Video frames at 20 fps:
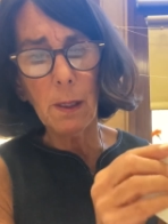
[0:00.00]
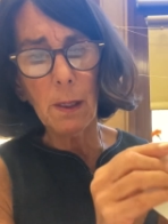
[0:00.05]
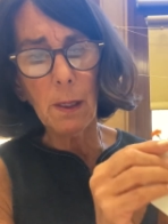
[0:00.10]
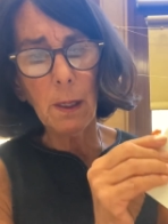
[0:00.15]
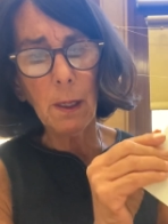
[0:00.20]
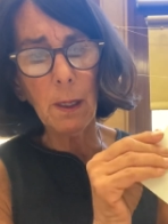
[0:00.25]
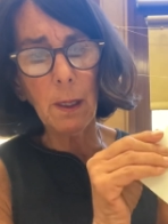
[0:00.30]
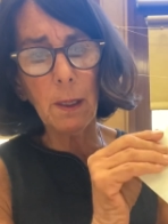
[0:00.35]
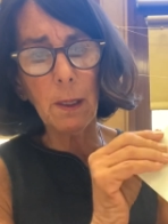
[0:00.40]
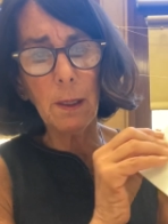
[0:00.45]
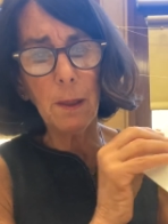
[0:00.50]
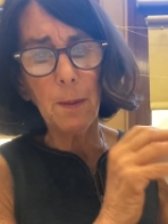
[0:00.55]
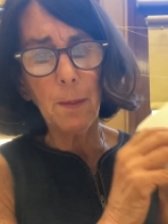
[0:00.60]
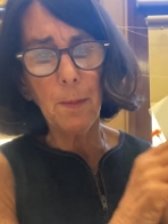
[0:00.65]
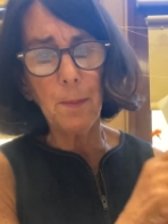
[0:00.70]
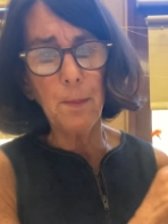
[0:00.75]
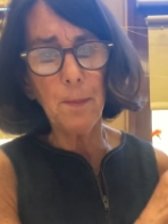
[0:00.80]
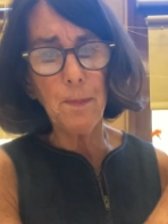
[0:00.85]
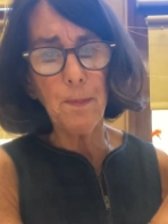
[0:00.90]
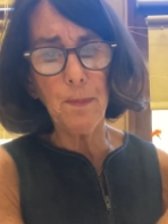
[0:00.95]
Huh.
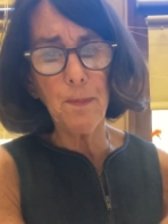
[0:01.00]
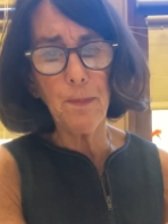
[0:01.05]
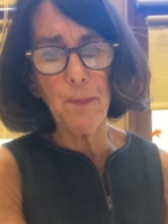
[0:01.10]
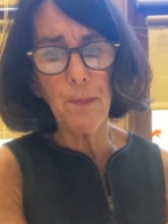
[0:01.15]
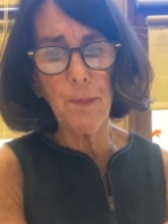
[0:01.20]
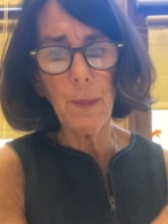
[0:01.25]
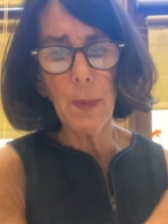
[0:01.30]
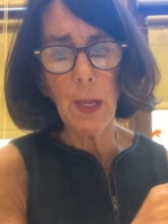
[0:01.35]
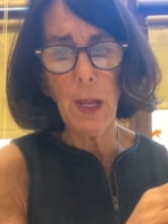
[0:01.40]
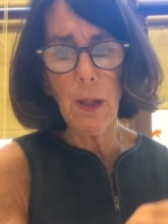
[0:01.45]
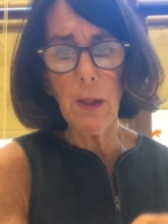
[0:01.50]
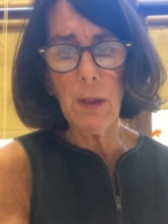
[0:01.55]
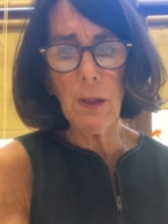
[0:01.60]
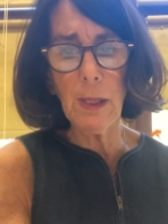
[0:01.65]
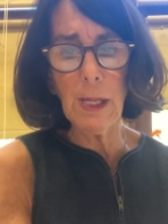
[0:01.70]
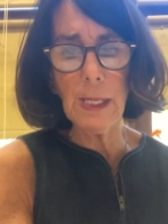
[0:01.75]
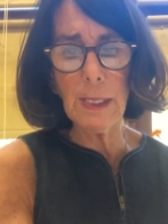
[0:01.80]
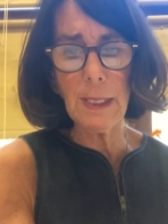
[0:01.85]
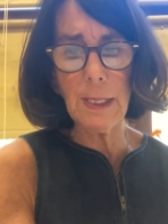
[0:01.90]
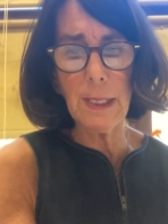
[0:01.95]

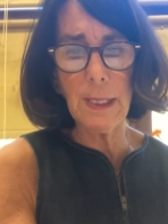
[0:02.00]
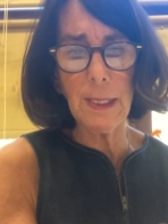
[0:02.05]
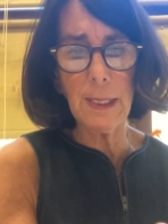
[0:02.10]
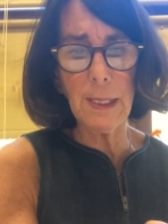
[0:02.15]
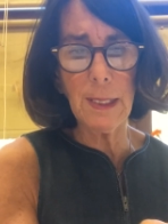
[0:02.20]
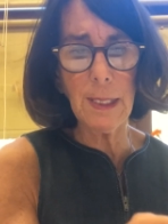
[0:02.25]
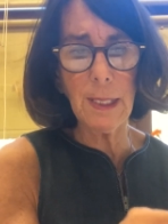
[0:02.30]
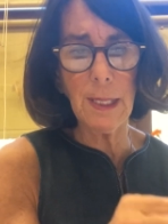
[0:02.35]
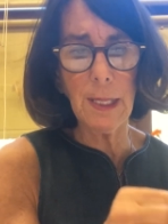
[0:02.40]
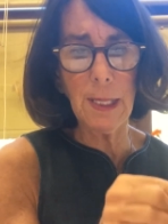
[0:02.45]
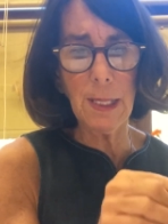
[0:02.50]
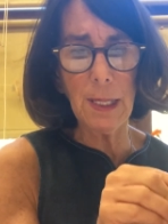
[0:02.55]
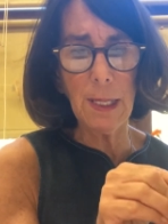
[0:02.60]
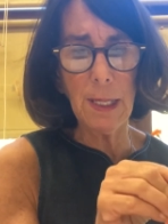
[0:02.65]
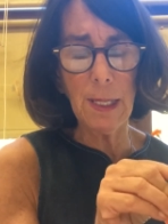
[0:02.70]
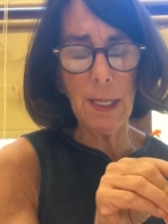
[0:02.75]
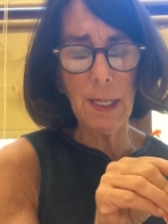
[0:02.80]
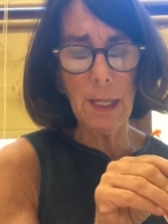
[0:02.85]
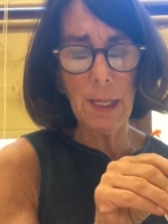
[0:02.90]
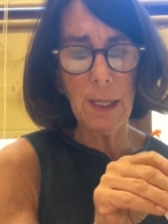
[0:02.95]
Let's
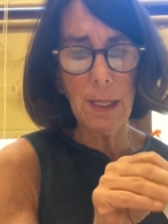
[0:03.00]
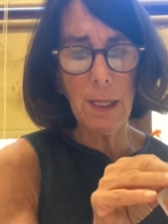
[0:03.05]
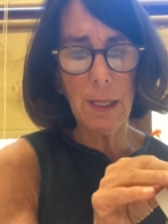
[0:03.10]
see.